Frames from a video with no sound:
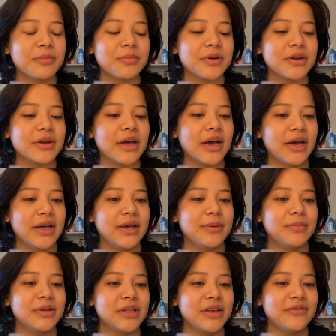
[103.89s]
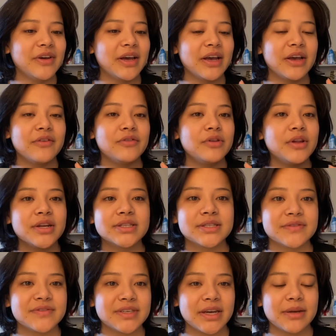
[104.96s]
but I believe I have lots
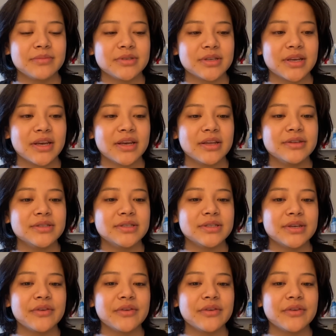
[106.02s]
of time to get